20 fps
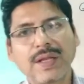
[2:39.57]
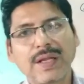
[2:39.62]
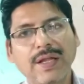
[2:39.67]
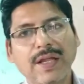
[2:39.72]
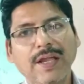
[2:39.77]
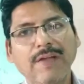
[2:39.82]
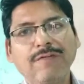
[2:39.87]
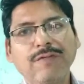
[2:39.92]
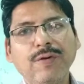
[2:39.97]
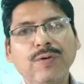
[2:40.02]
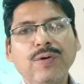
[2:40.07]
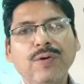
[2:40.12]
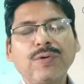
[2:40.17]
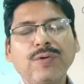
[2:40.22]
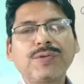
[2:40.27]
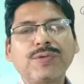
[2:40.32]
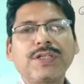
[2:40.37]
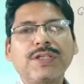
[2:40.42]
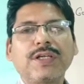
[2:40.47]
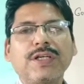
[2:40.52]
If you go
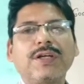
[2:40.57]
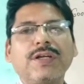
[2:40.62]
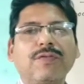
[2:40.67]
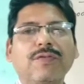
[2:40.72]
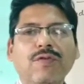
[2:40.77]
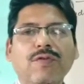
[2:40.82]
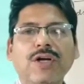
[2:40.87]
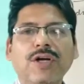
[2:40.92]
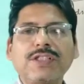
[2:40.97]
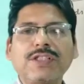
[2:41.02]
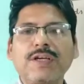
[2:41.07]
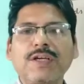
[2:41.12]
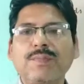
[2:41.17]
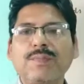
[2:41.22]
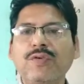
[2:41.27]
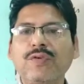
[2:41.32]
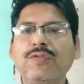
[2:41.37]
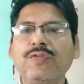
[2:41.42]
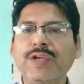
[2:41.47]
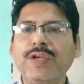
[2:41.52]
to watch a
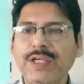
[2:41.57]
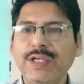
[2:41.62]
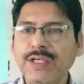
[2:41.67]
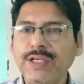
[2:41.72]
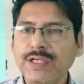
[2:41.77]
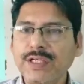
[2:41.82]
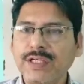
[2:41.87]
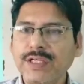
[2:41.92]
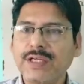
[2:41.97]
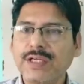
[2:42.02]
movie,